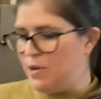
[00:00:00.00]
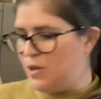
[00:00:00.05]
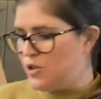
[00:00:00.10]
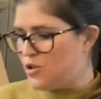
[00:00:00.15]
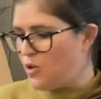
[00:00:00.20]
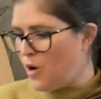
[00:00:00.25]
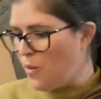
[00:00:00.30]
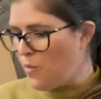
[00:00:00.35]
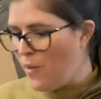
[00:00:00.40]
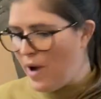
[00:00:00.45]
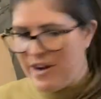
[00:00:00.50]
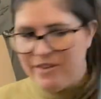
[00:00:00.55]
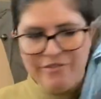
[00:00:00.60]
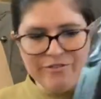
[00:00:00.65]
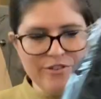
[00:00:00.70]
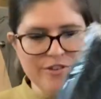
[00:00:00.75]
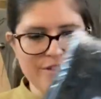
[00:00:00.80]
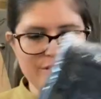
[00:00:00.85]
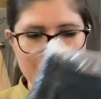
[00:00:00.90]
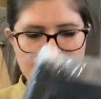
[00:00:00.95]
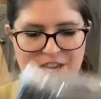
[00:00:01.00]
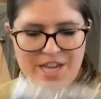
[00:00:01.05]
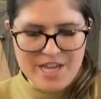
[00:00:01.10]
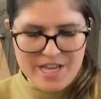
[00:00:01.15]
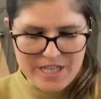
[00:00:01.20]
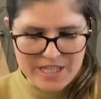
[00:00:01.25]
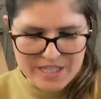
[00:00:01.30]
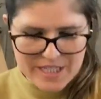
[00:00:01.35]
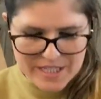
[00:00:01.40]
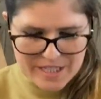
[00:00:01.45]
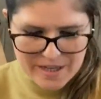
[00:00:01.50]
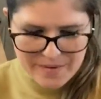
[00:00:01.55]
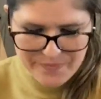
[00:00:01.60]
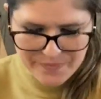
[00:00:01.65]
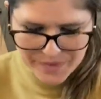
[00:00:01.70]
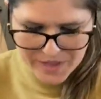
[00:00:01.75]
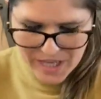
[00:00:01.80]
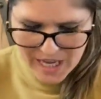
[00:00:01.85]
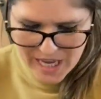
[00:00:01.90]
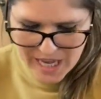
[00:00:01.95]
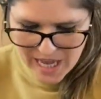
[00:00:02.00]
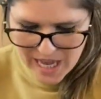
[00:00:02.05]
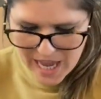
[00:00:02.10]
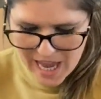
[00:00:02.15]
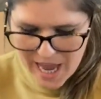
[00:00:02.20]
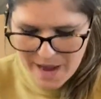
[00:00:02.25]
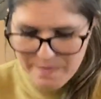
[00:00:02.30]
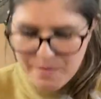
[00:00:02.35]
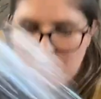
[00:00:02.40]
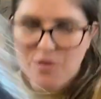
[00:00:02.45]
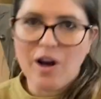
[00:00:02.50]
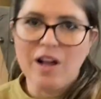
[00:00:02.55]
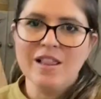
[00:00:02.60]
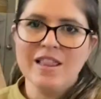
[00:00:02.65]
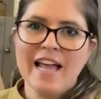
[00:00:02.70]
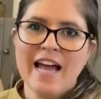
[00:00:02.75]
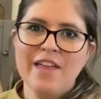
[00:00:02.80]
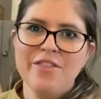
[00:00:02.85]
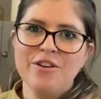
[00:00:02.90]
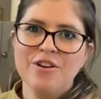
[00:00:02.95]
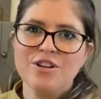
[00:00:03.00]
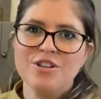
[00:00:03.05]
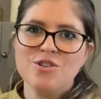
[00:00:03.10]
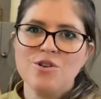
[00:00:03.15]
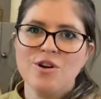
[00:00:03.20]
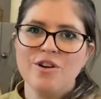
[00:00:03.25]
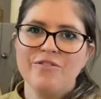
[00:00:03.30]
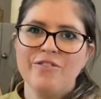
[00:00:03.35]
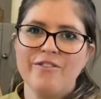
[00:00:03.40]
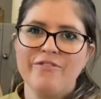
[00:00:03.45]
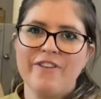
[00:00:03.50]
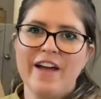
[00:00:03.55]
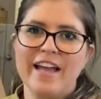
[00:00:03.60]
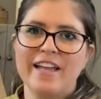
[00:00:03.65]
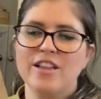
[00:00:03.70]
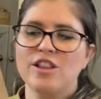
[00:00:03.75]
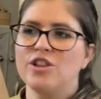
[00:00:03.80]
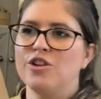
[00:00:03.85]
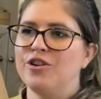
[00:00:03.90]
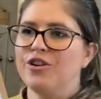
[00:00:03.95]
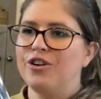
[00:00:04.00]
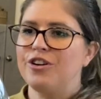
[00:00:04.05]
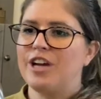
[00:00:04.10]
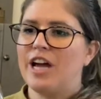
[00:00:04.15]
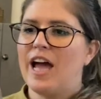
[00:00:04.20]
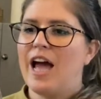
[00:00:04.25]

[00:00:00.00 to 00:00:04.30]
So I went for these. They've got a leather sort of effect look,